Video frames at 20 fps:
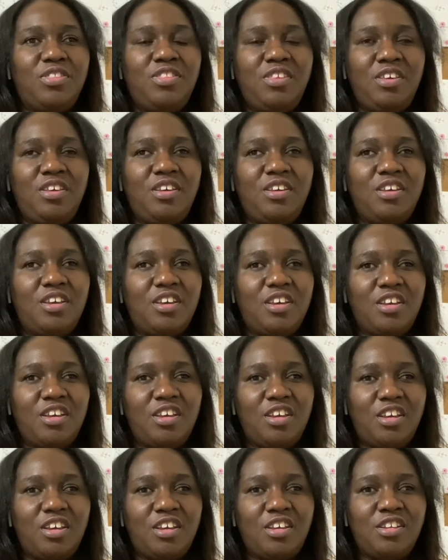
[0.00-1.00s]
the
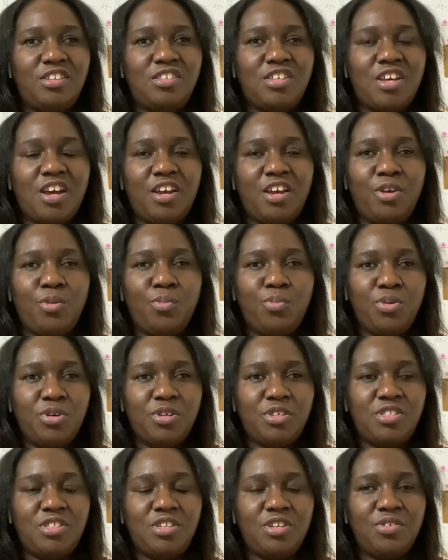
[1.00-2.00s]
entire book
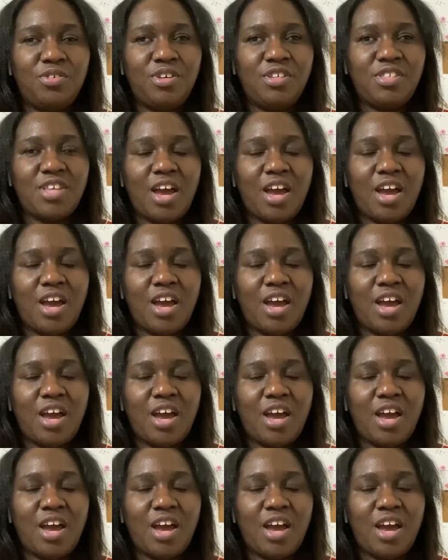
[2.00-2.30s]
series.